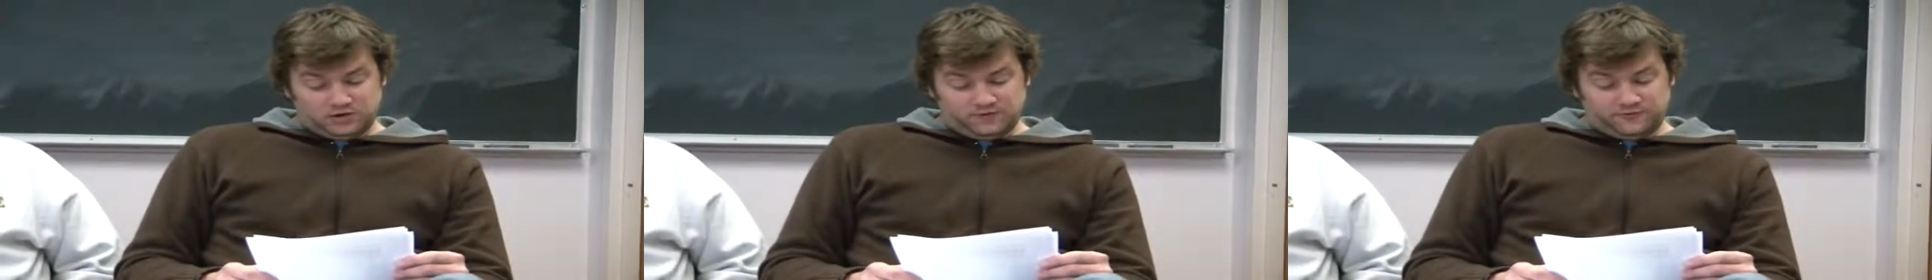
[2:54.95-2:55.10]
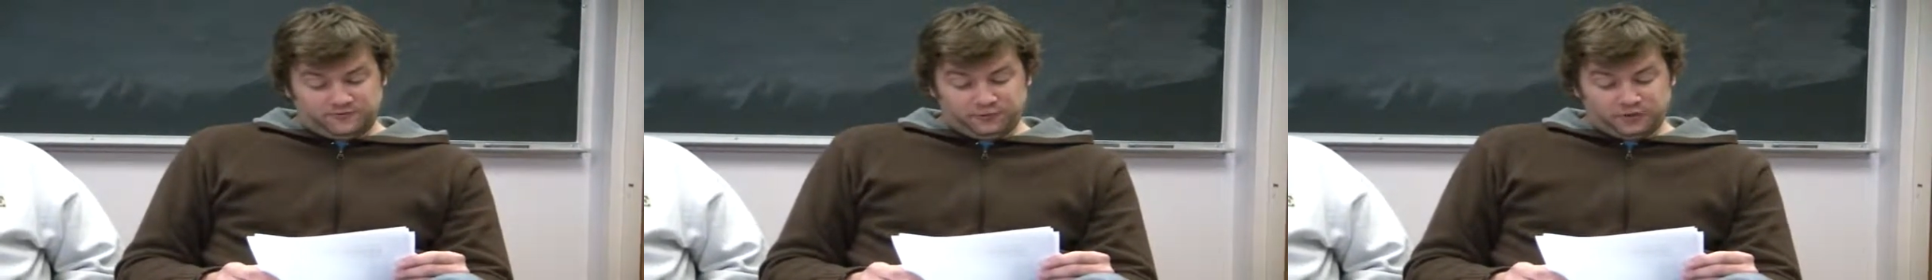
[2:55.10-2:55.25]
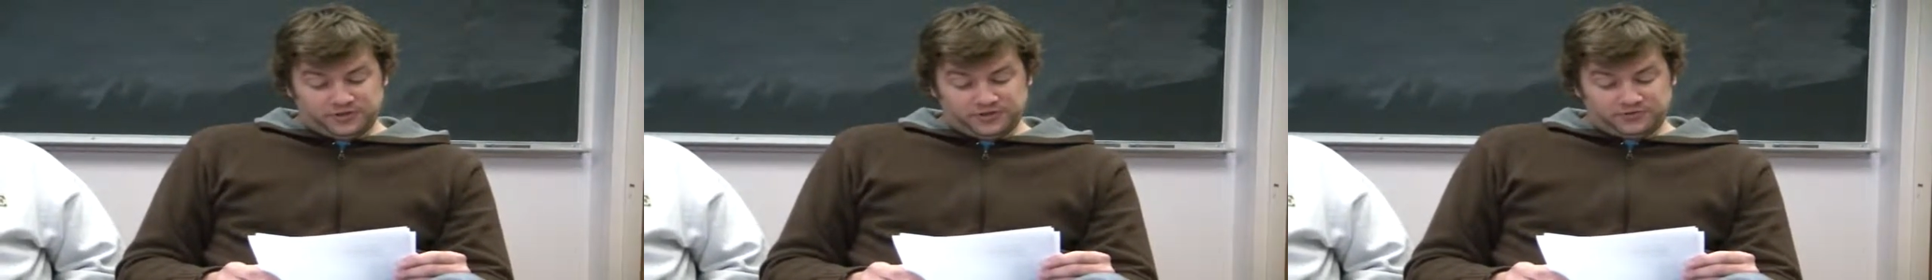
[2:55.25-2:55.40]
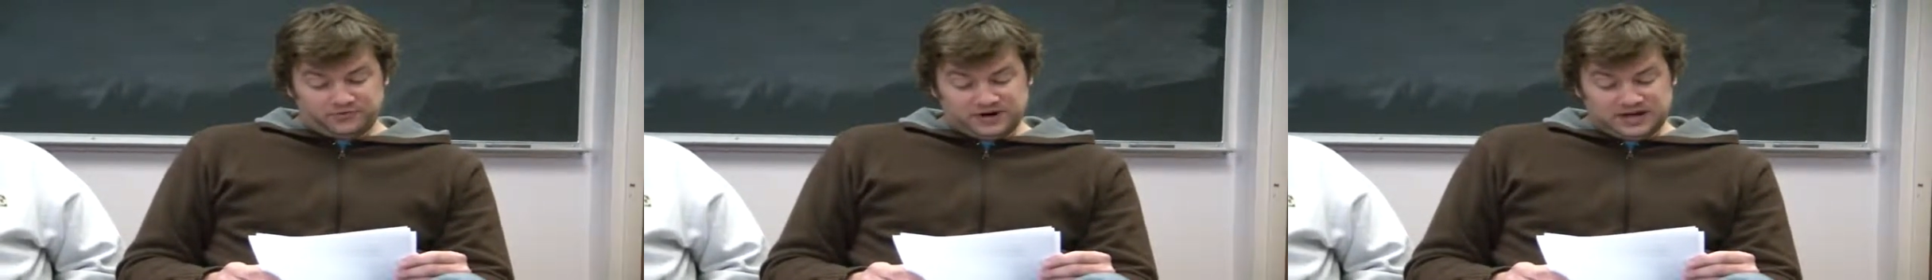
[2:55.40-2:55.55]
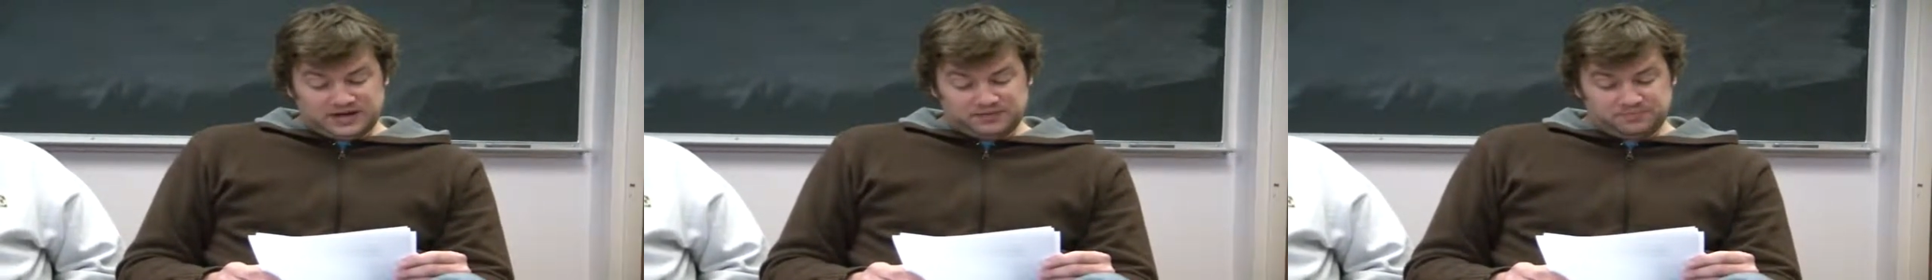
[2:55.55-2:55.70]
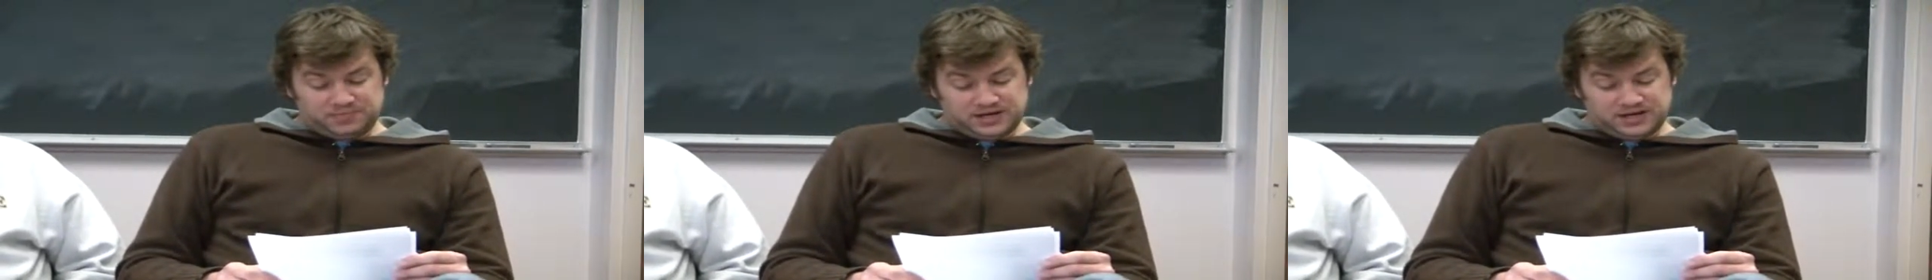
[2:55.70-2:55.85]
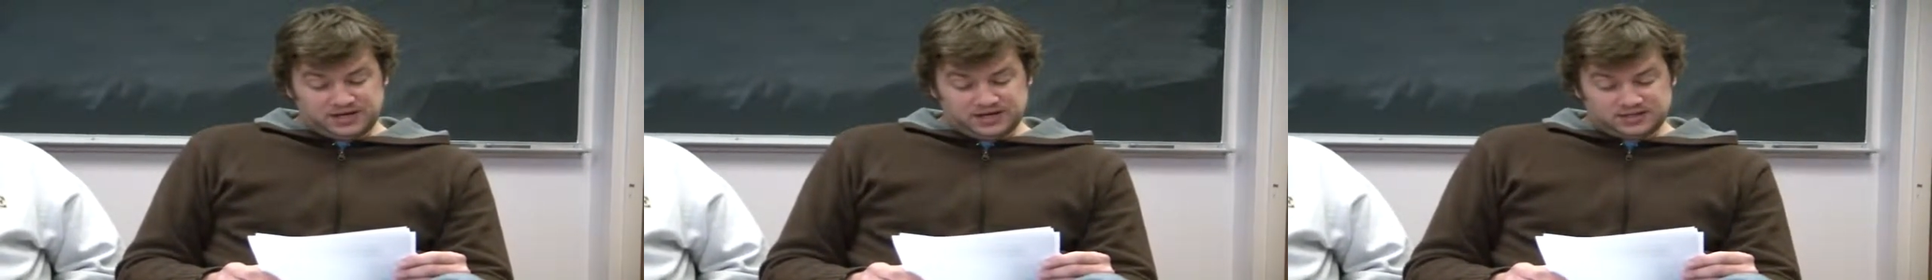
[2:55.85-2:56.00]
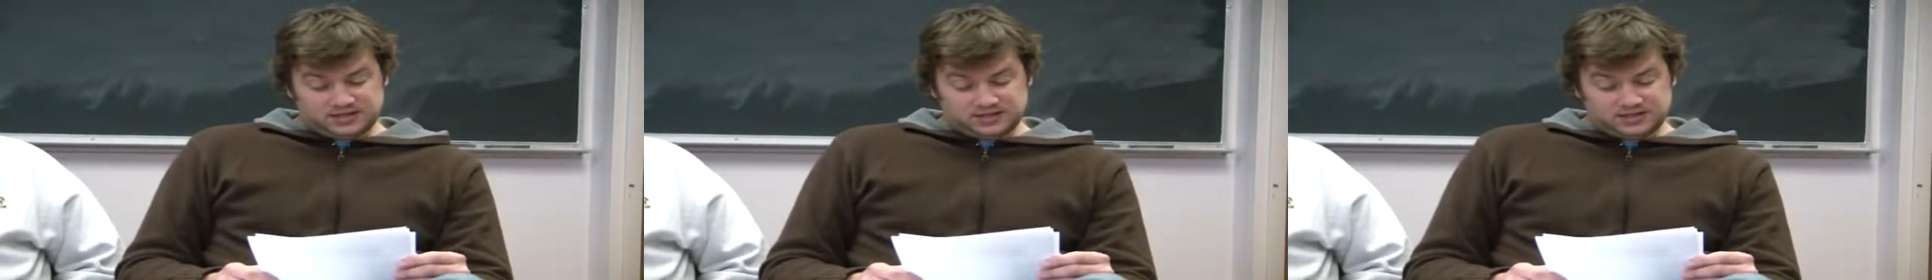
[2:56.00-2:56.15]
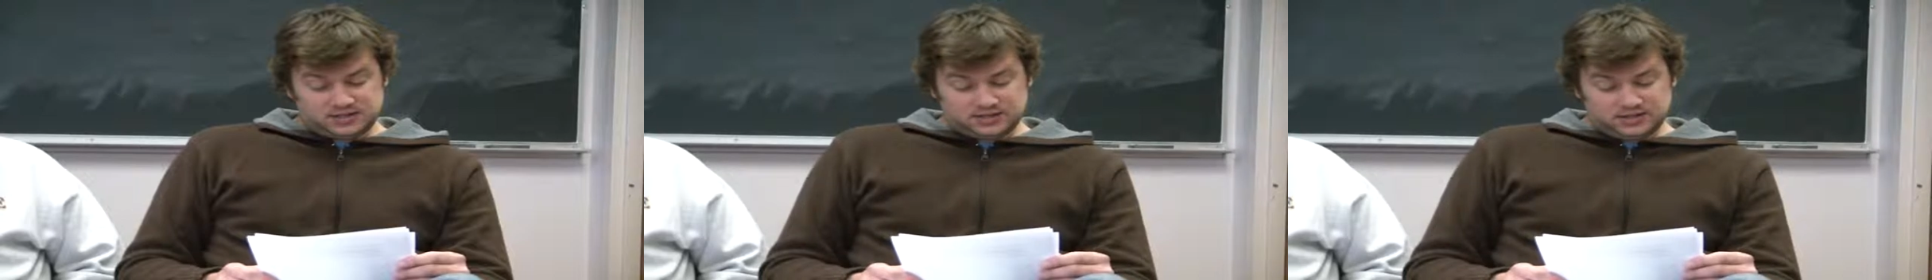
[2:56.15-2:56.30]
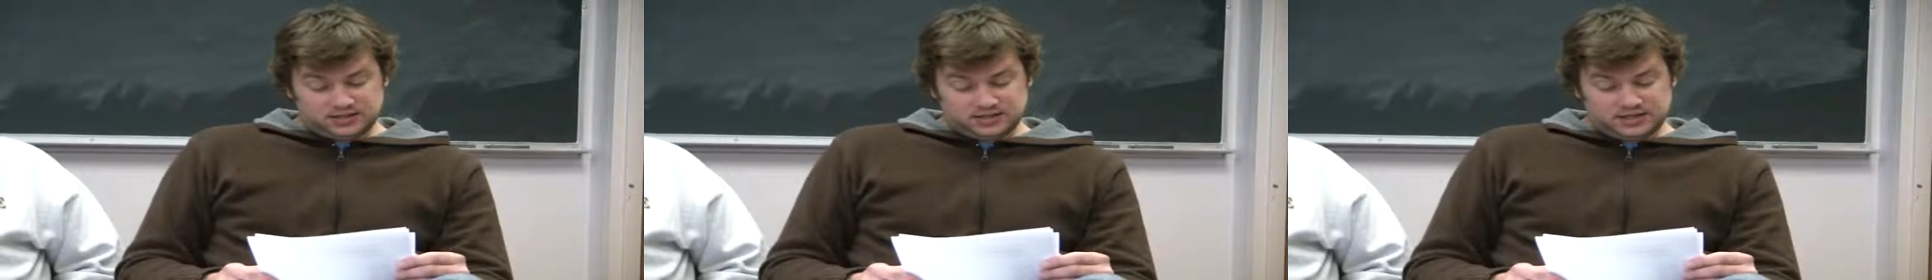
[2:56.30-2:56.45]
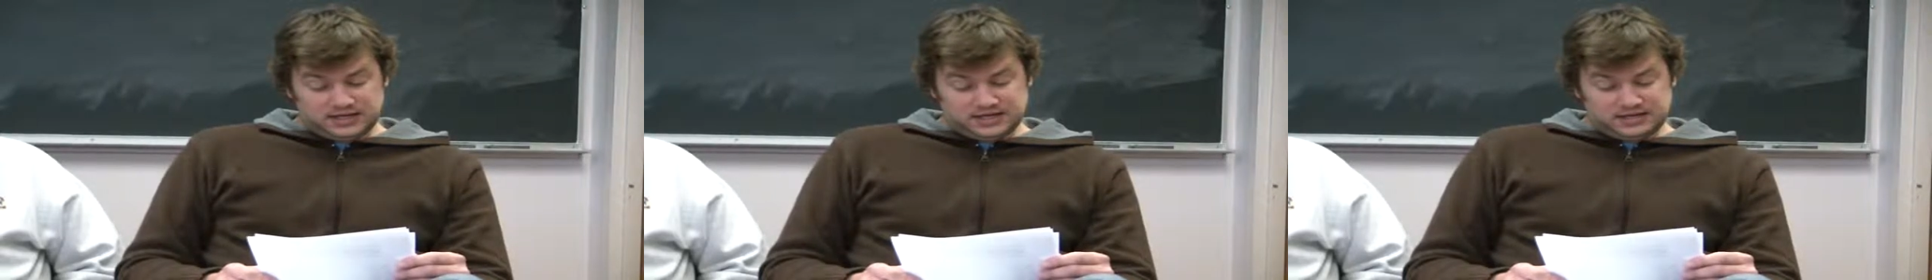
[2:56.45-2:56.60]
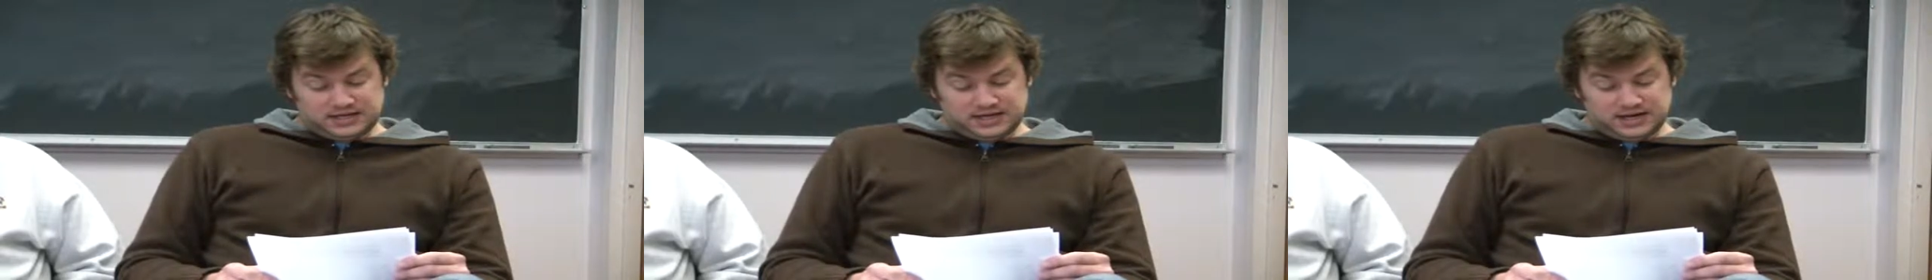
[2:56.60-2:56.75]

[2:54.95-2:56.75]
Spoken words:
forthright bigots in